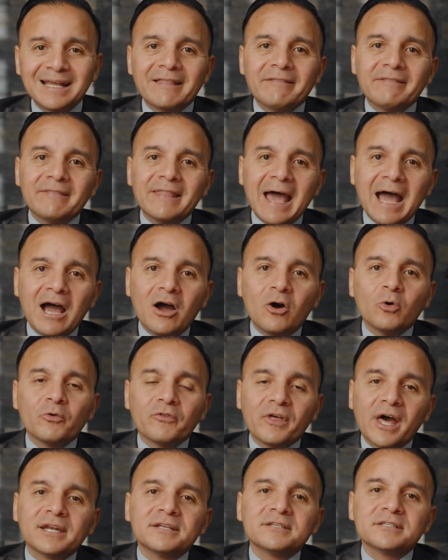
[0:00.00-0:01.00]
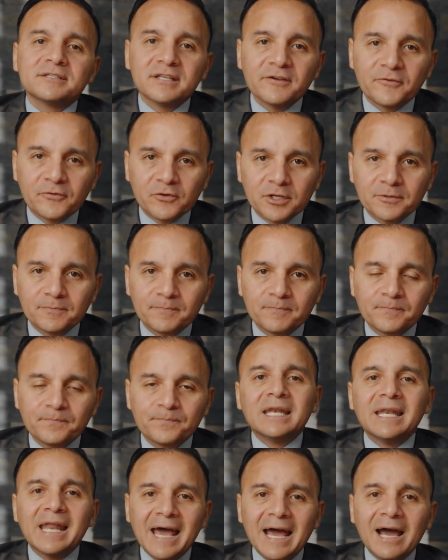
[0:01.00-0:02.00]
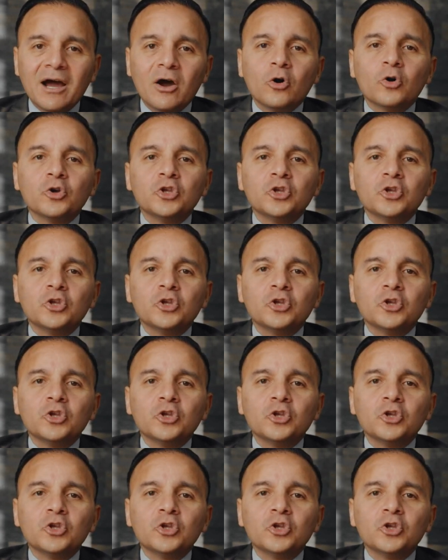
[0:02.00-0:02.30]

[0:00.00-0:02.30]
Now that is different. Now